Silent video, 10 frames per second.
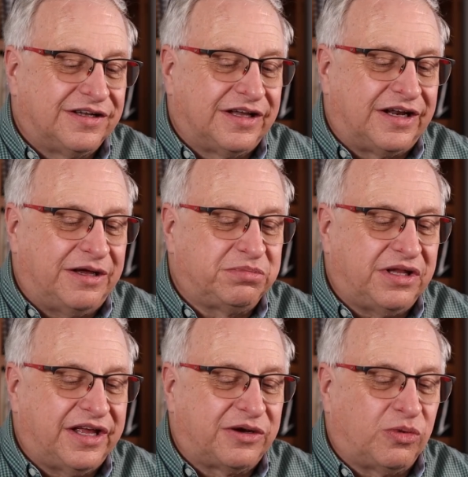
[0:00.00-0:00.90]
and I'm
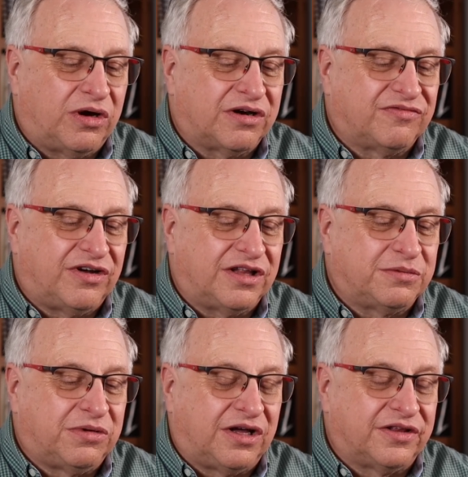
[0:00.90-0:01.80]
playing water
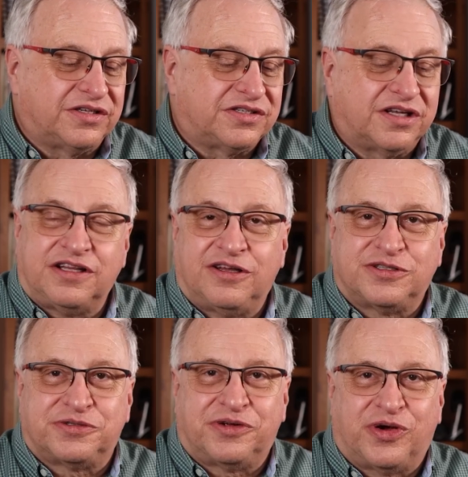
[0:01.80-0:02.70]
volleyball, this thing
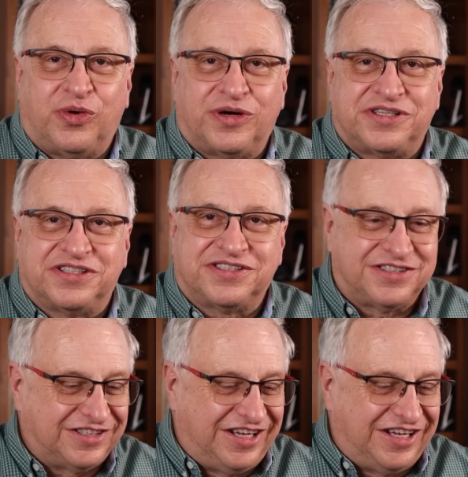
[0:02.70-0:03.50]
looks gorgeous.